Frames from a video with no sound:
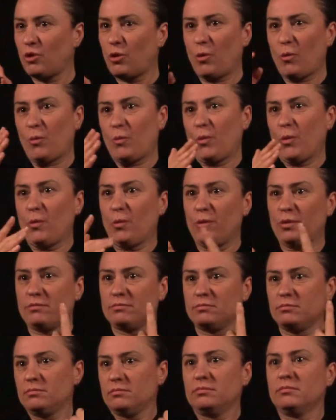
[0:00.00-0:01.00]
Not so much
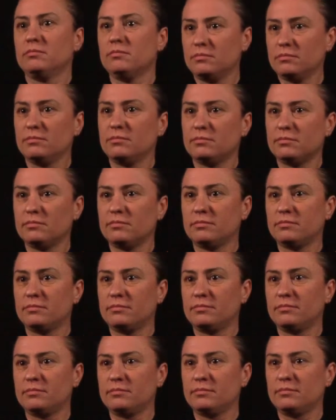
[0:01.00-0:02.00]
in silos,
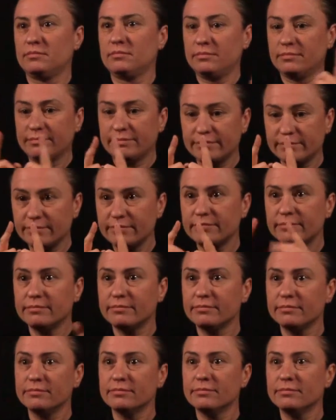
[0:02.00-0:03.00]
coming together
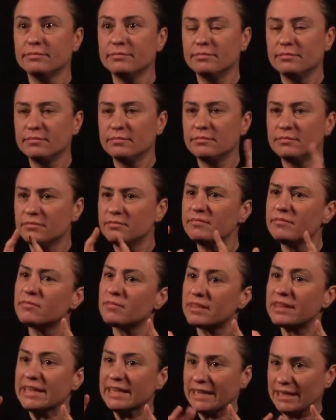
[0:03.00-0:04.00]
just for the job then leaving.
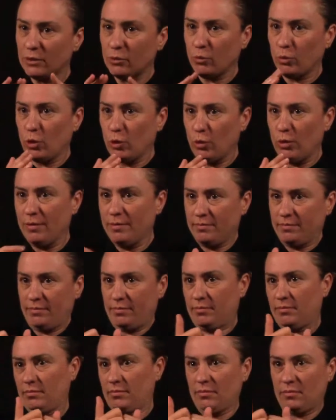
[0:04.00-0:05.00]
It's important to
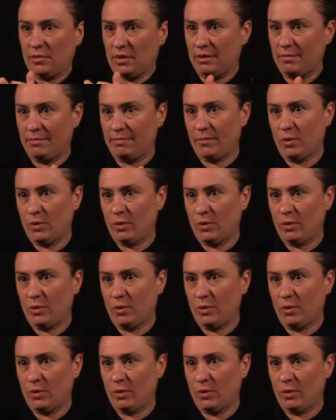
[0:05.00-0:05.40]
have that